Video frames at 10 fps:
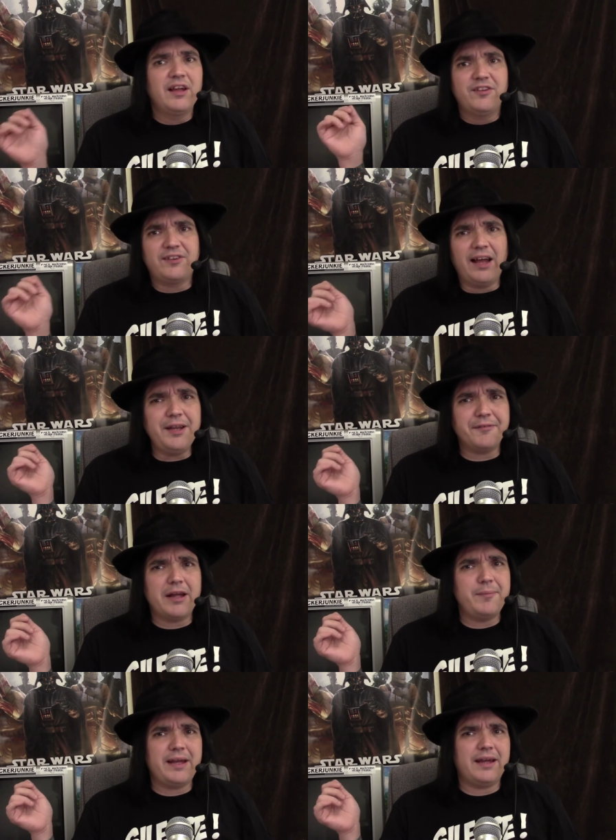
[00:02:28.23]
Saudi
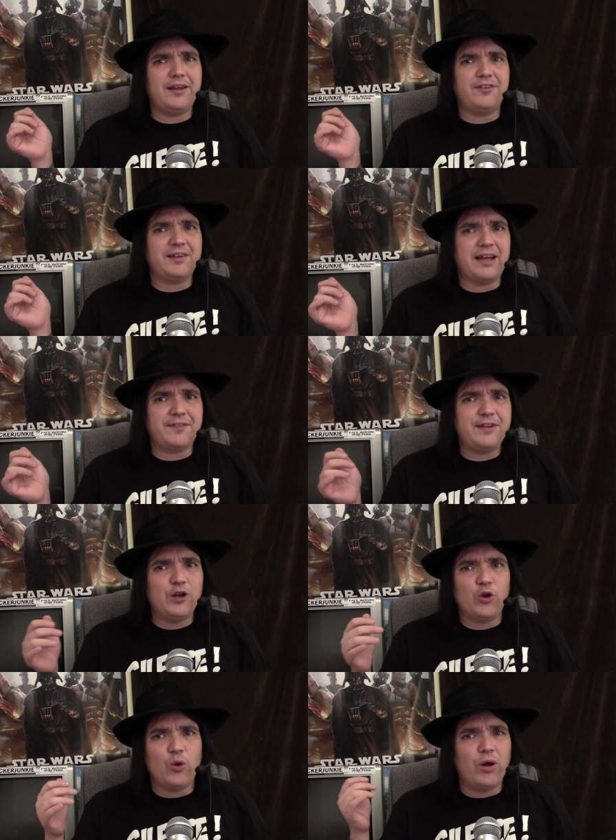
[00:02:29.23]
Arabia is not the
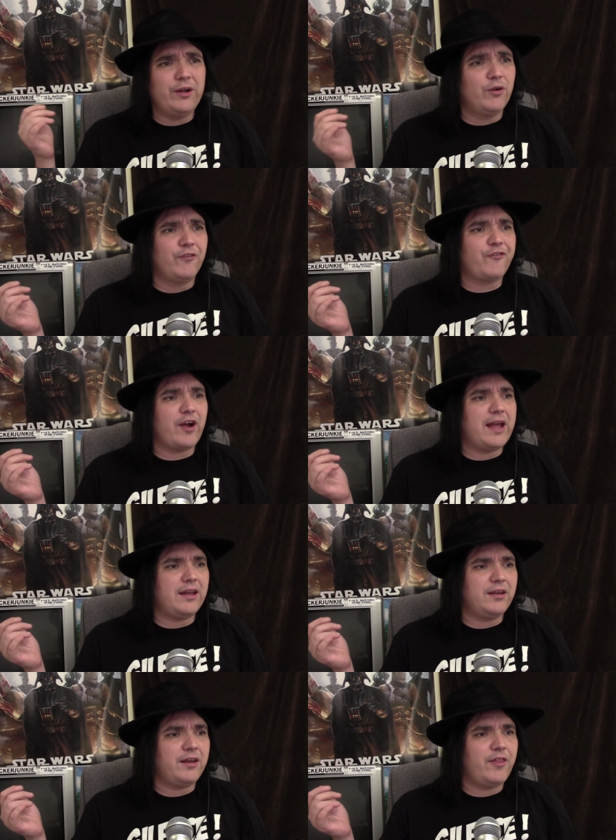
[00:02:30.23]
loyal
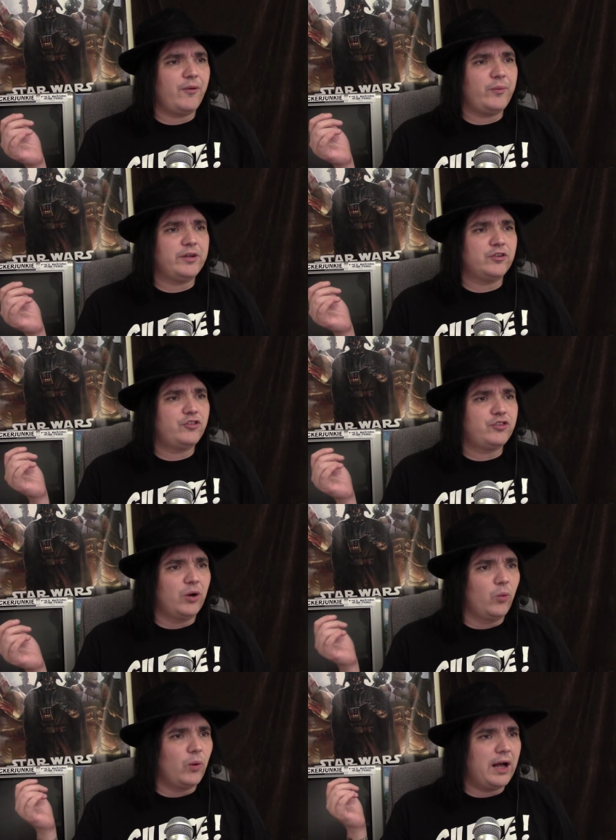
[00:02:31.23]
friend that we are
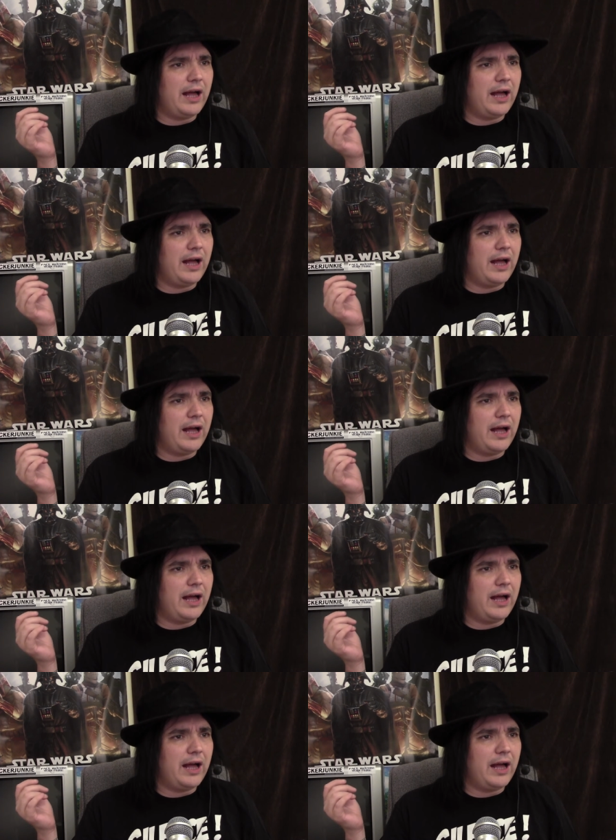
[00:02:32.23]
so